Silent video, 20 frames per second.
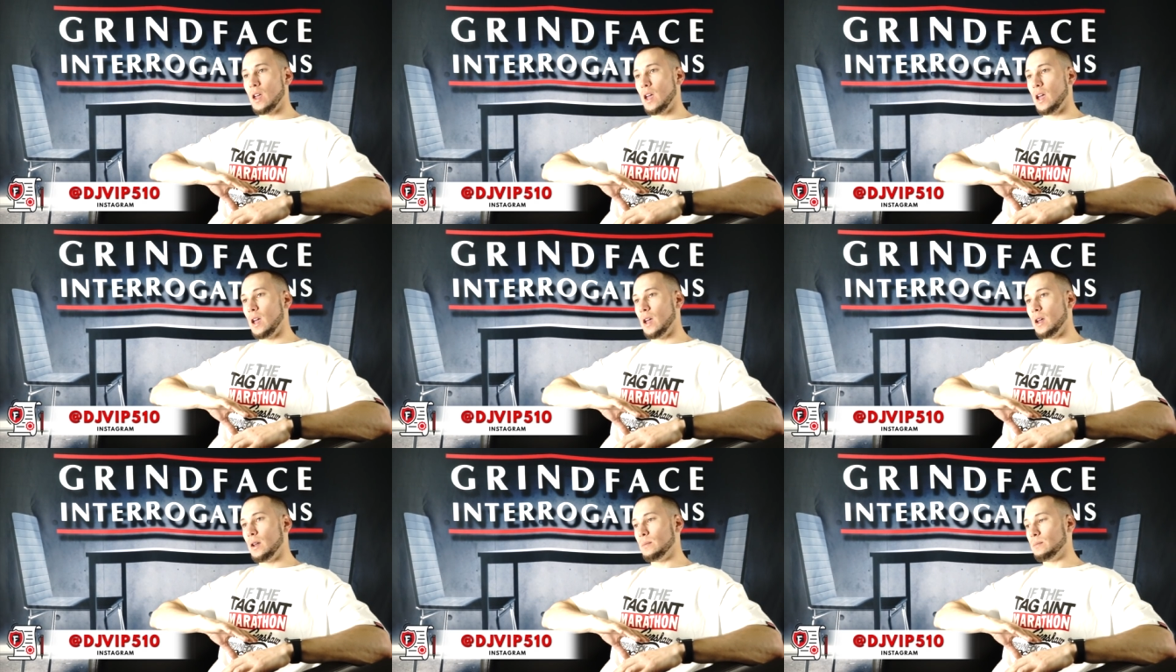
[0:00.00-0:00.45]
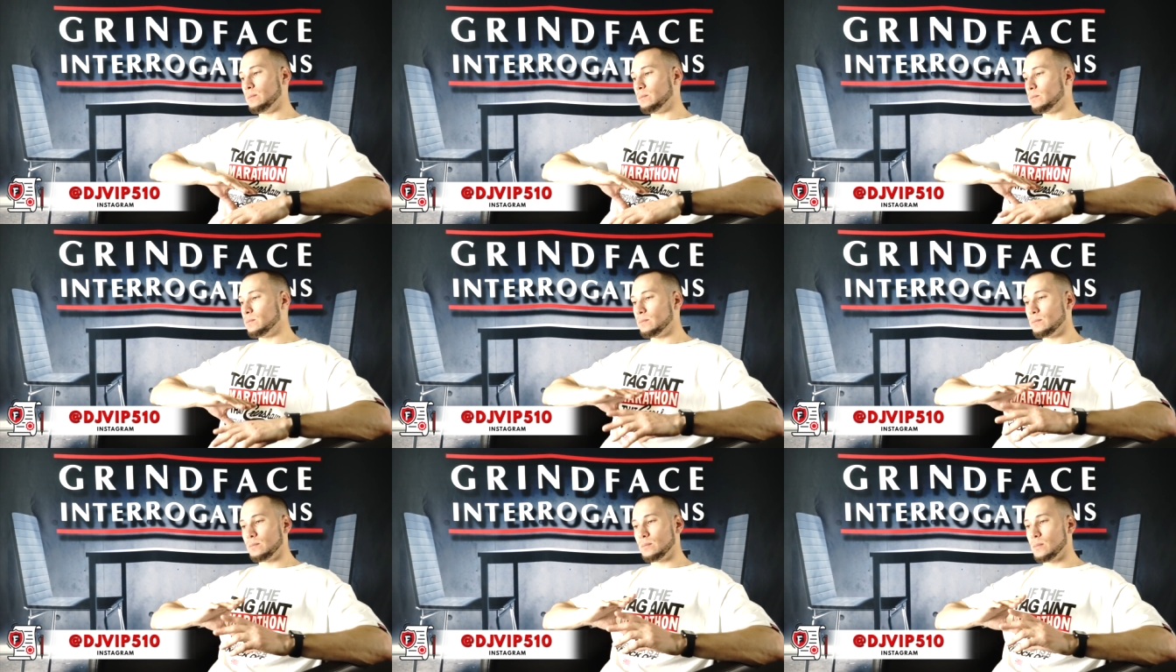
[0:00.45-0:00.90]
And
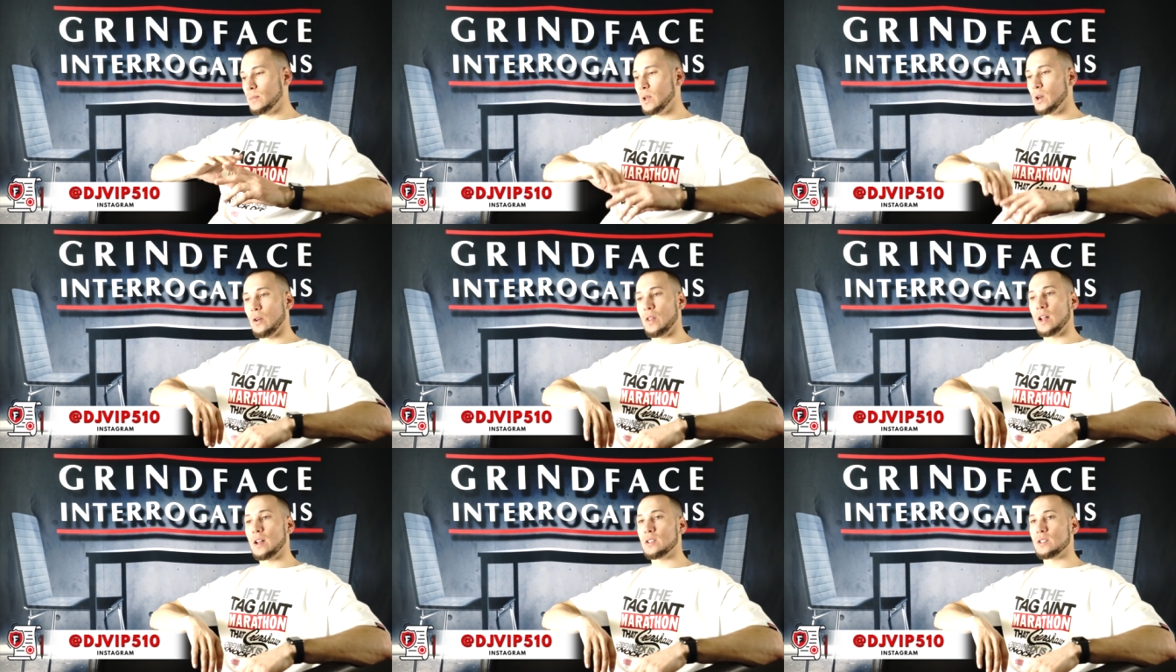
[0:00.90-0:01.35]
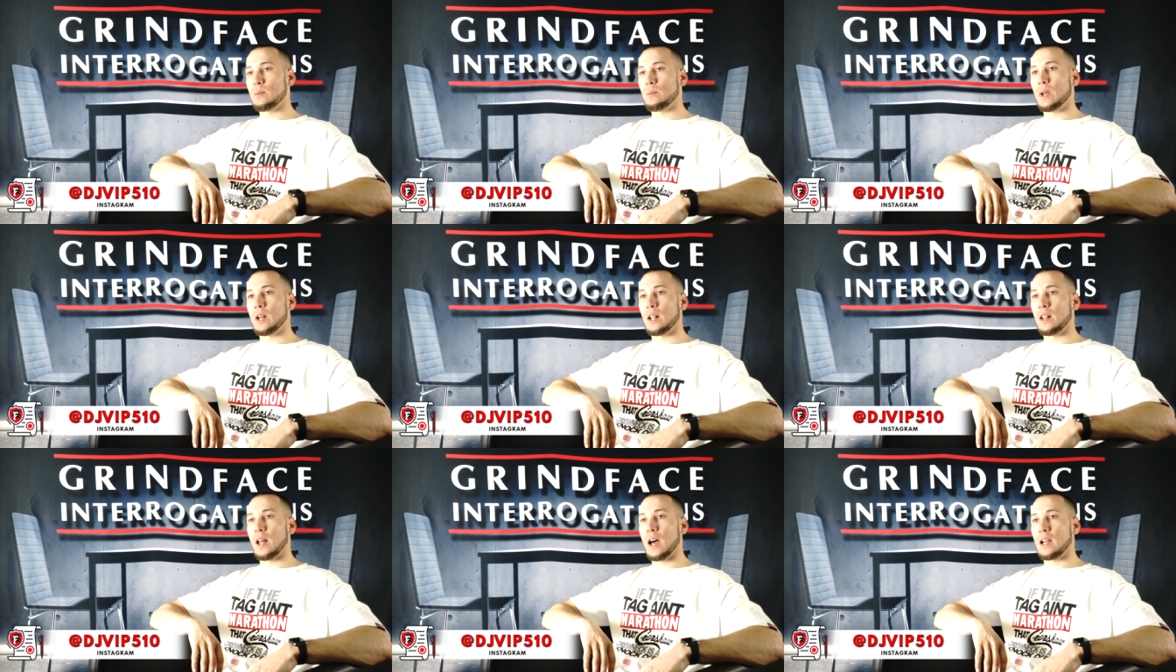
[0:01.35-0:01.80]
you know that doesn't
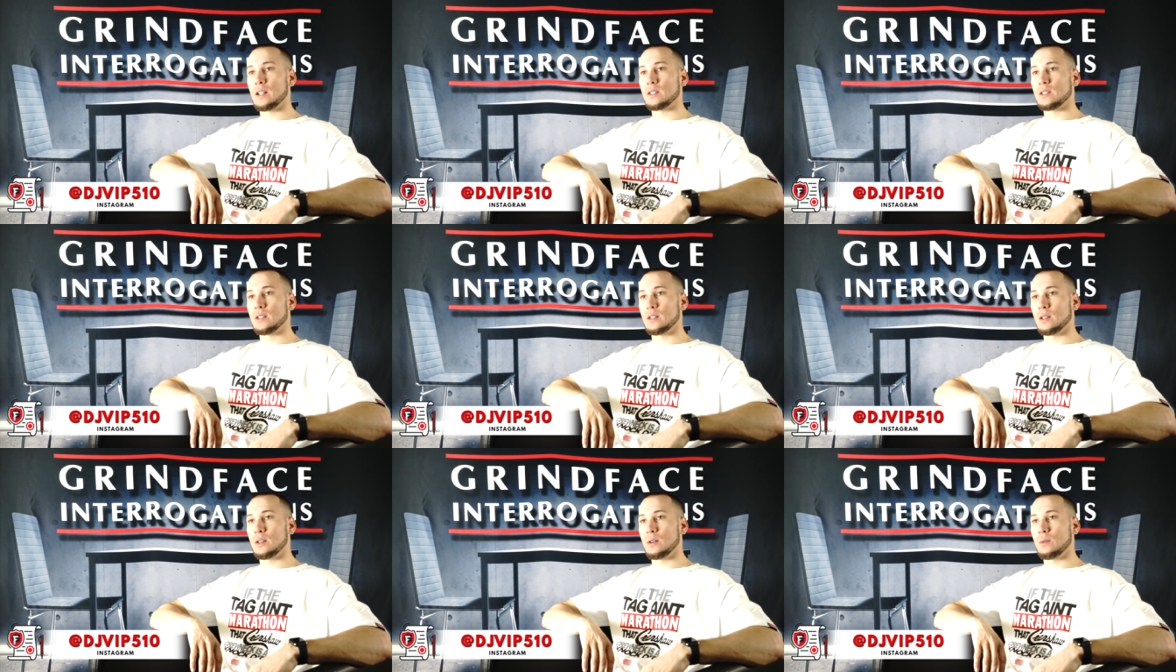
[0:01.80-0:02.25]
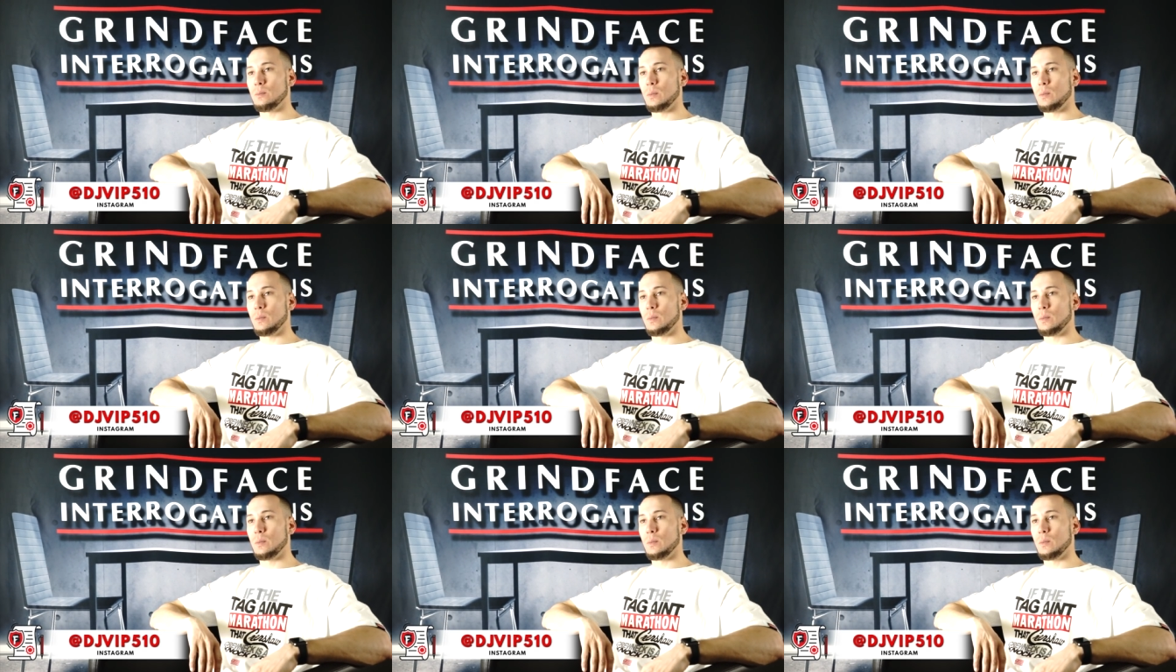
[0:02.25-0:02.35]
mean a lot to